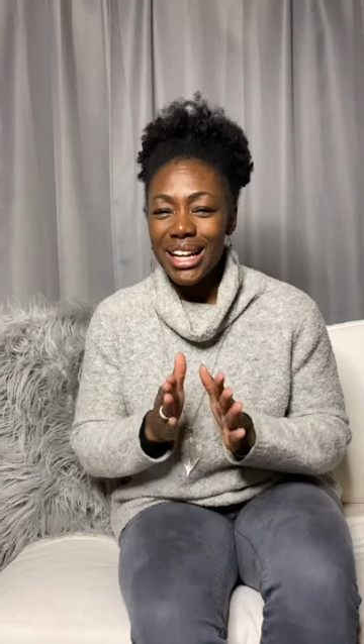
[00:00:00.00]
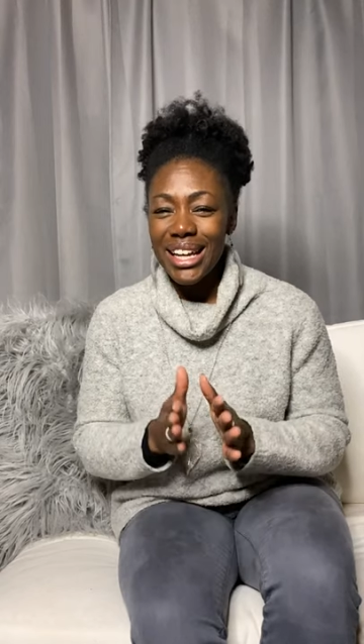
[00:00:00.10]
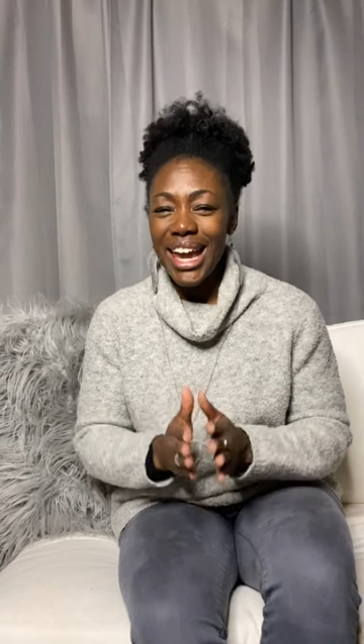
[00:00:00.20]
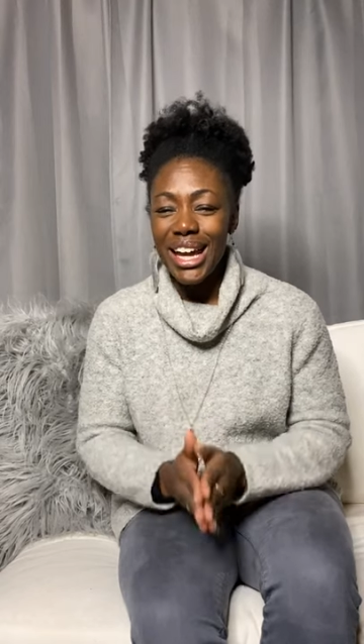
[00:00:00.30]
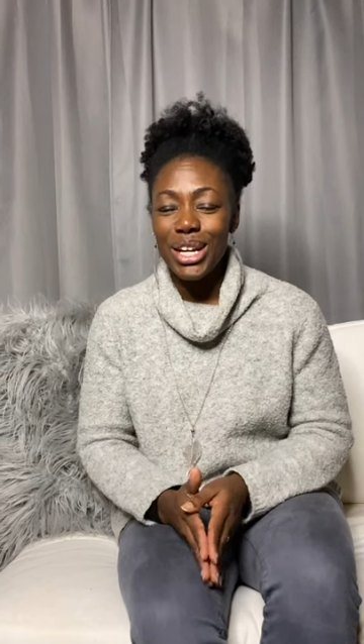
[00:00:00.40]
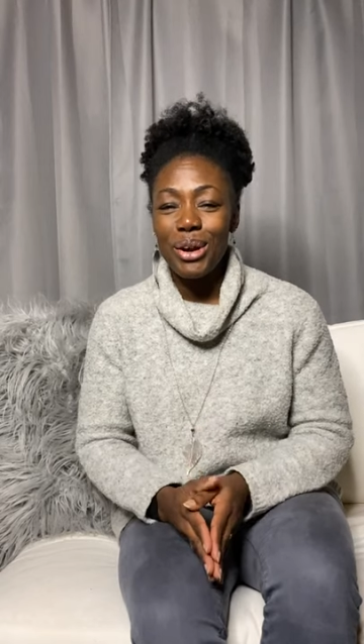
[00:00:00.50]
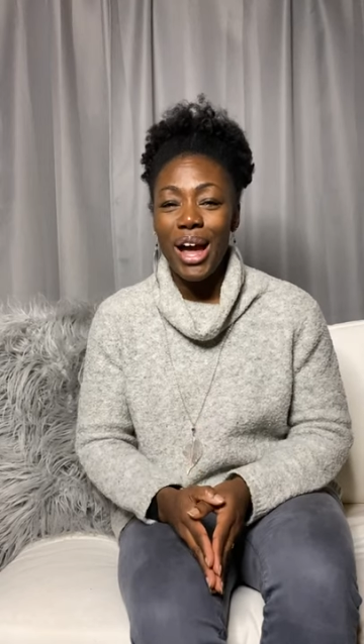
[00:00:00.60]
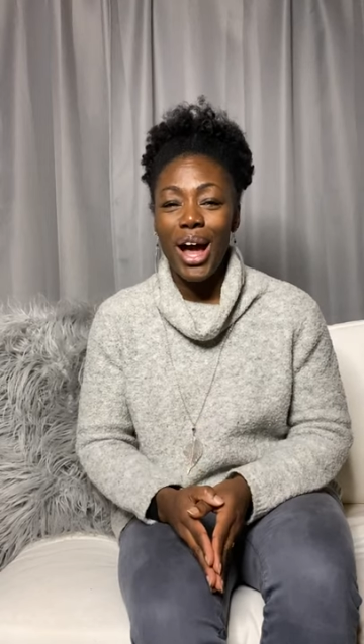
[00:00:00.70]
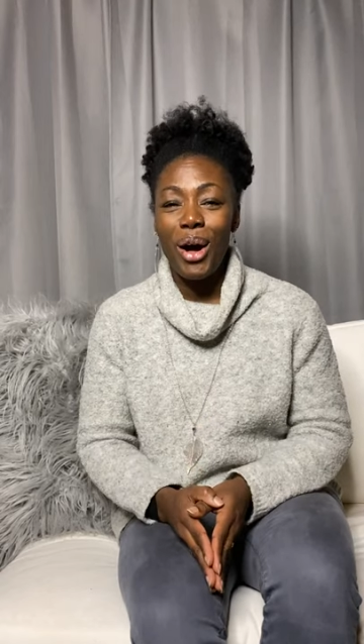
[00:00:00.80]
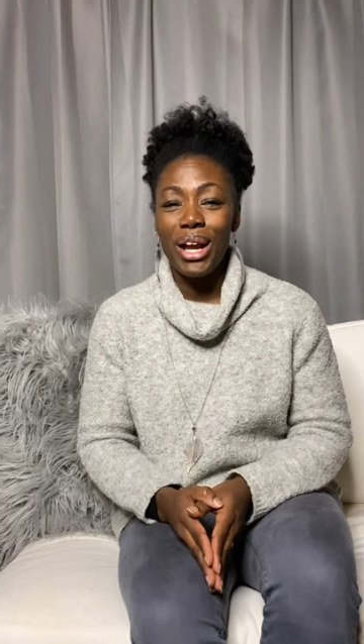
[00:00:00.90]
hit you
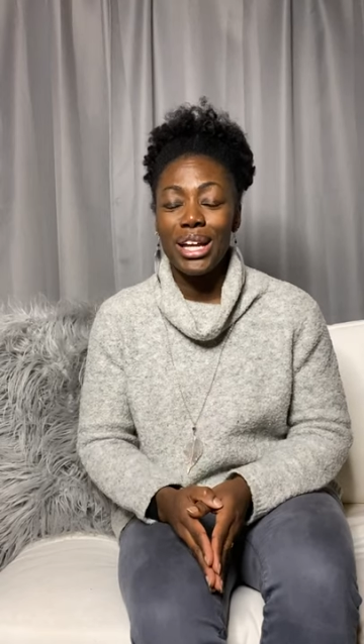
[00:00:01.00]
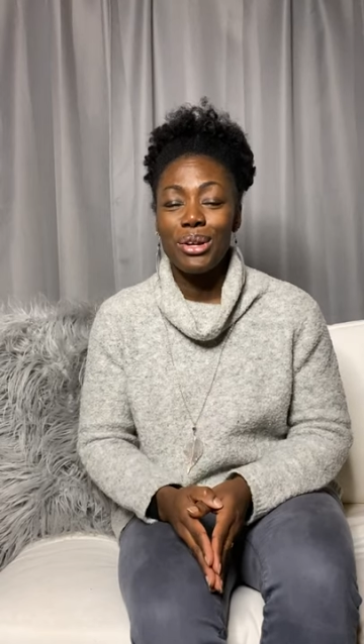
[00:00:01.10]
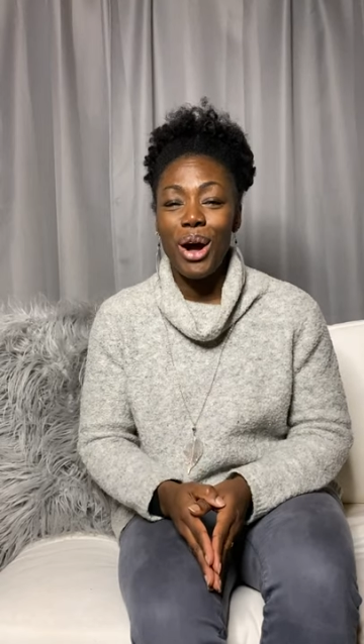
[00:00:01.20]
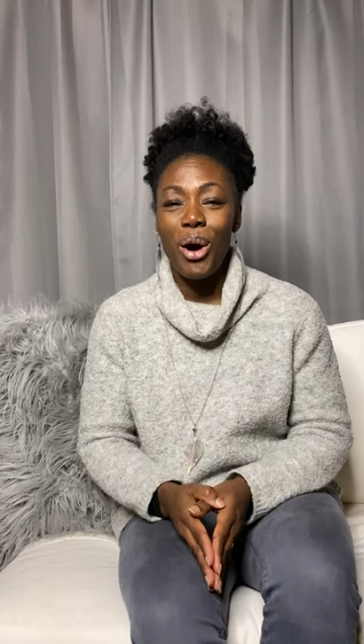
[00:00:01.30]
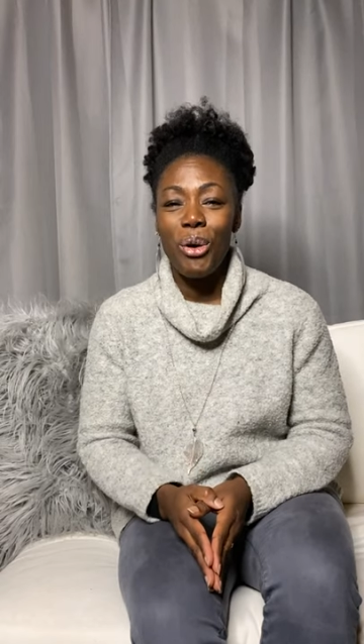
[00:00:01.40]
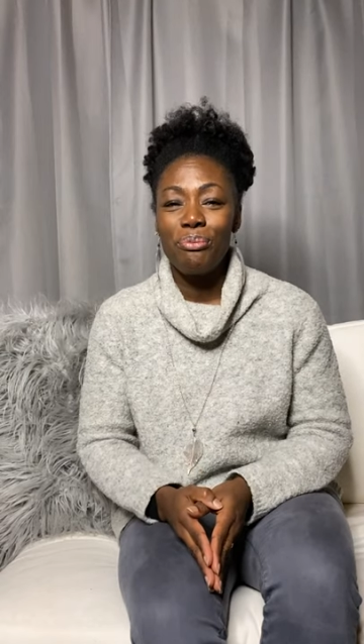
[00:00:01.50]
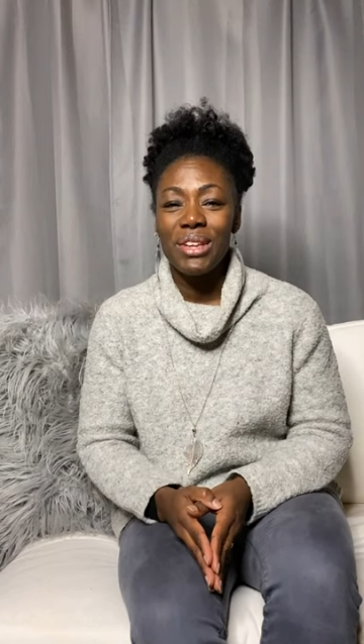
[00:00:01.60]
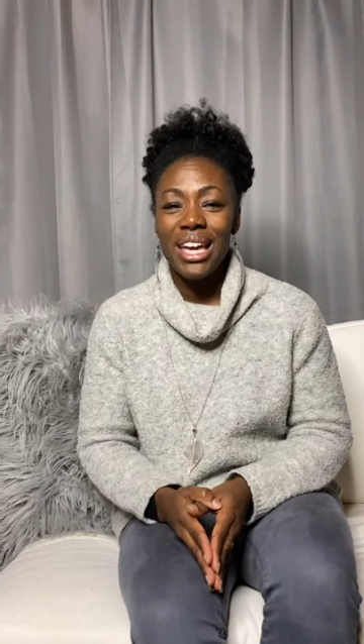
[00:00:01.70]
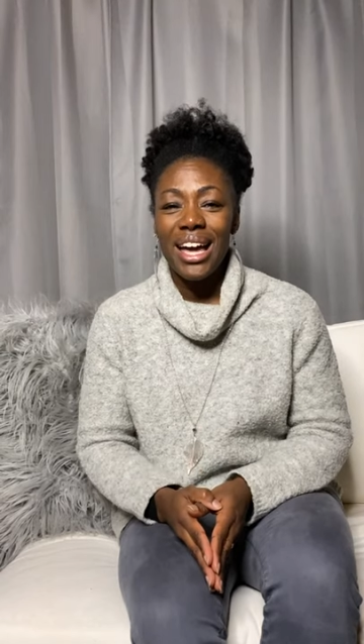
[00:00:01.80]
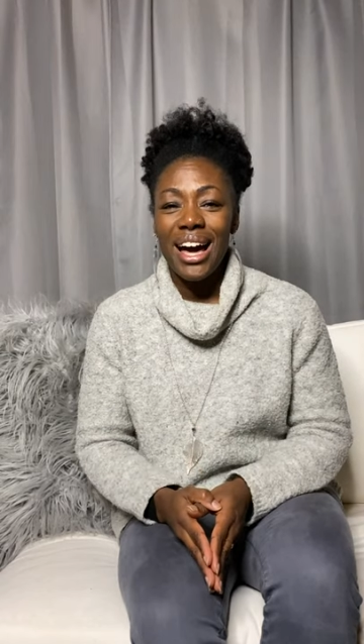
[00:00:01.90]
hit you home
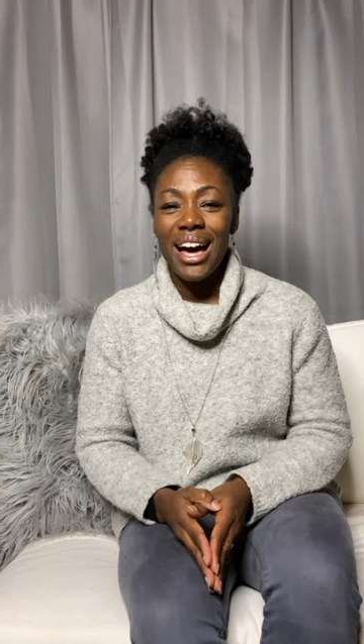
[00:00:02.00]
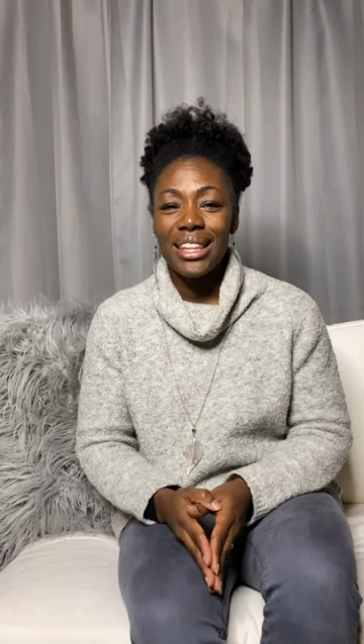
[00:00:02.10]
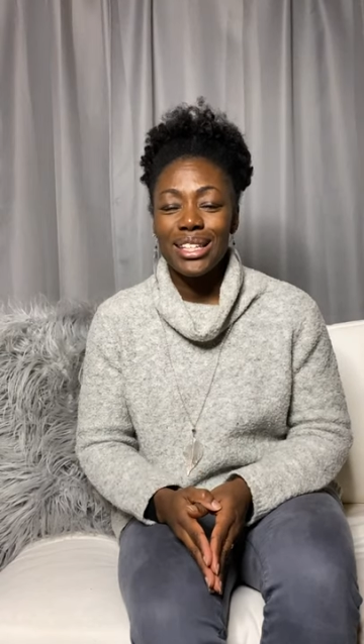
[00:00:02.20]
uh,